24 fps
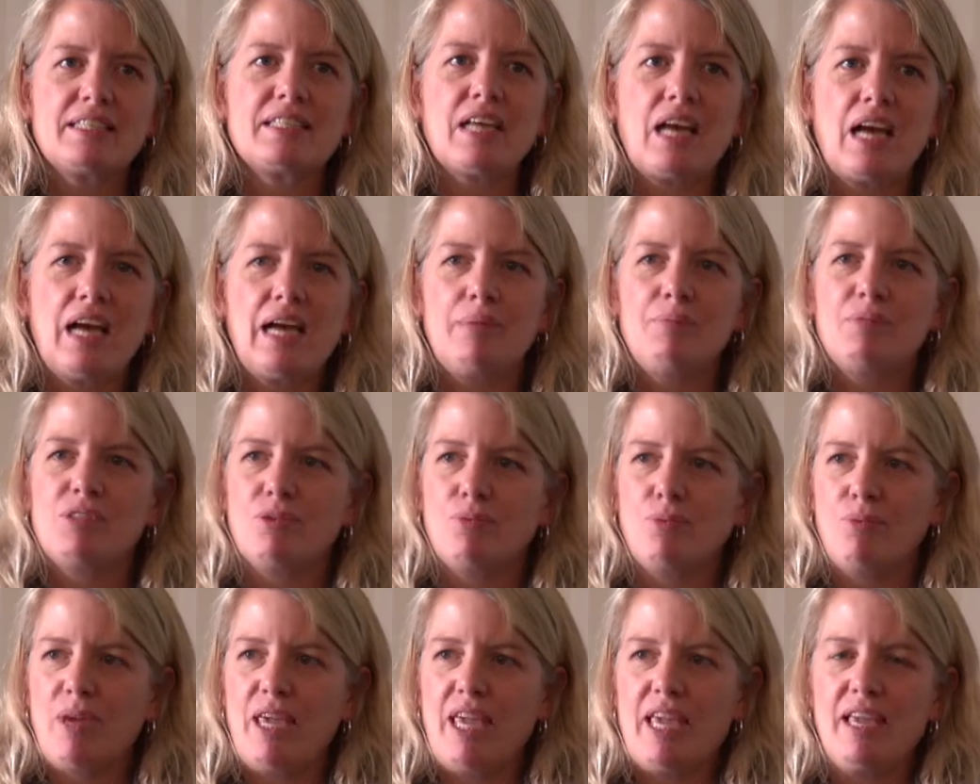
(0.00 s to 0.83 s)
times a
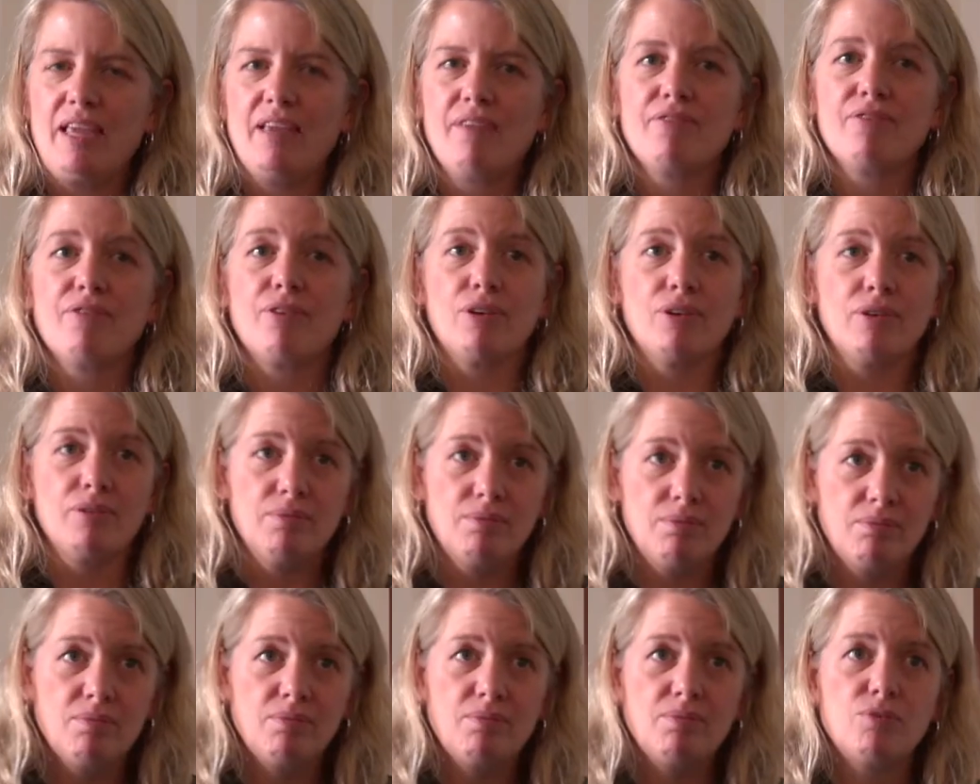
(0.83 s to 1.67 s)
week for
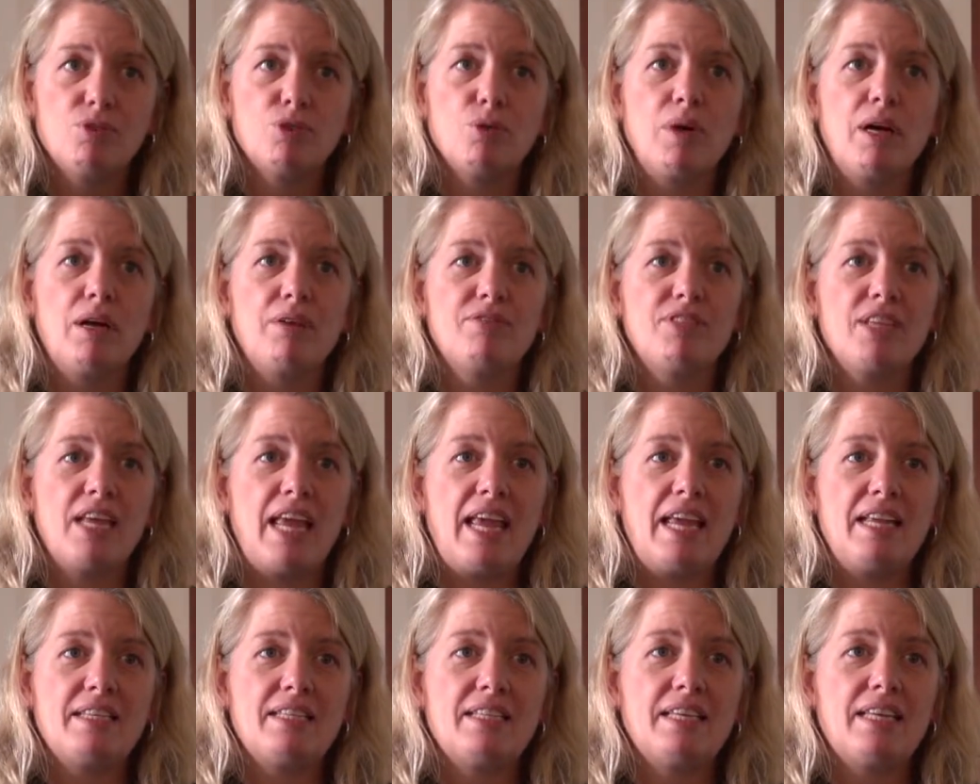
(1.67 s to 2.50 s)
12 to
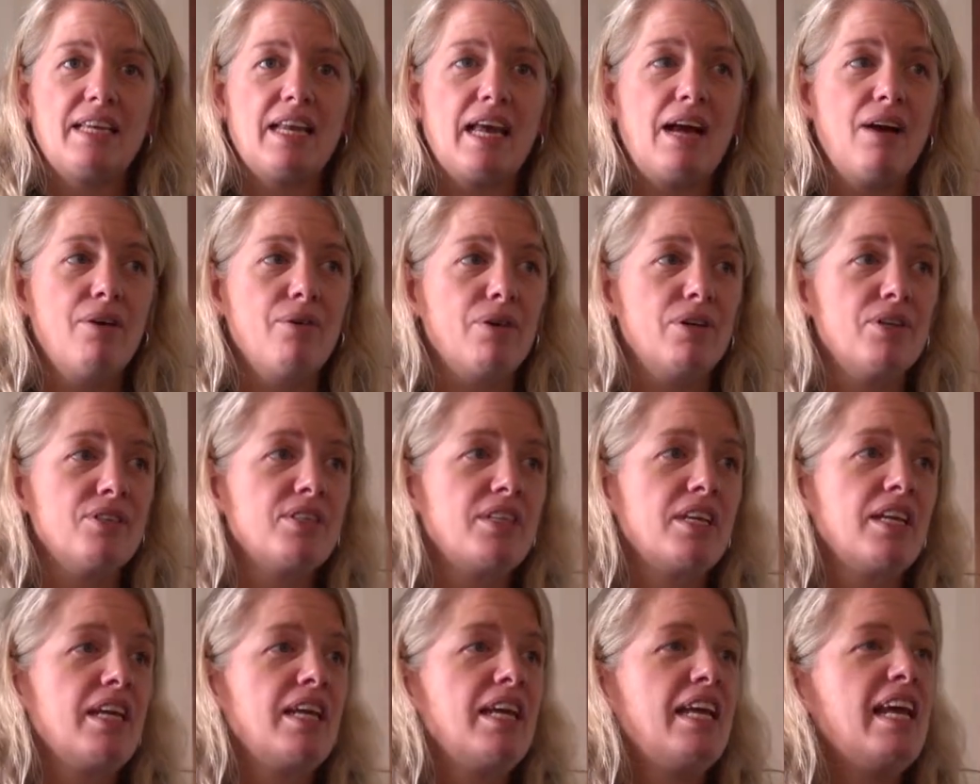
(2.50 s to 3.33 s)
18
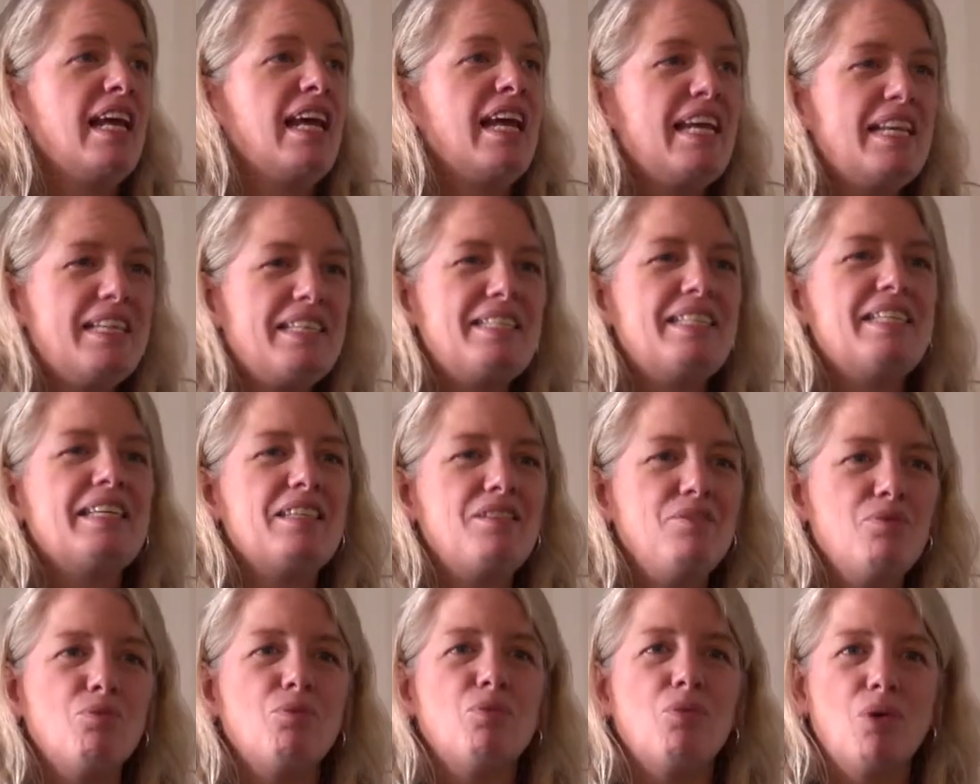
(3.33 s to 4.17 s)
hours, it
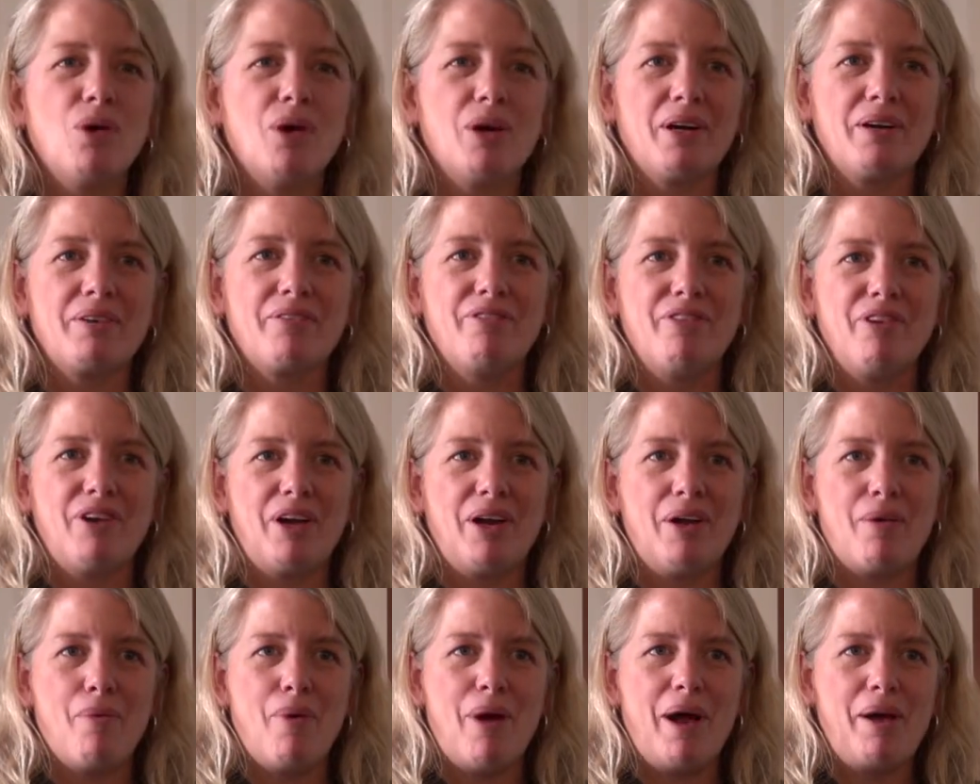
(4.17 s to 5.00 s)
didn't work
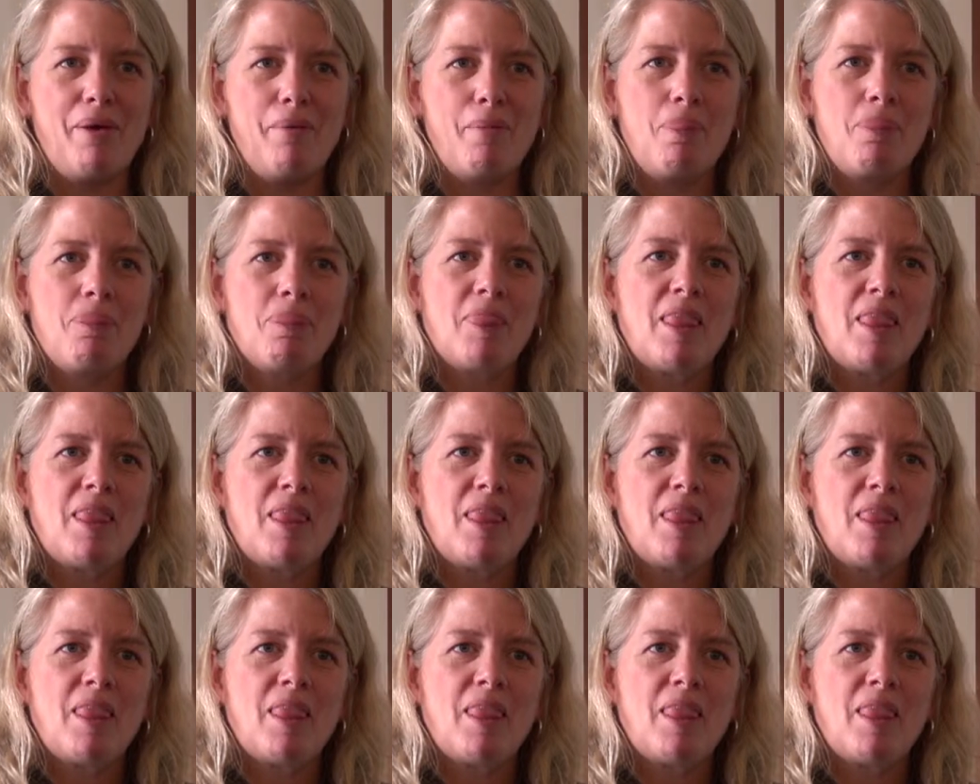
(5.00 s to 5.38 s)
very well.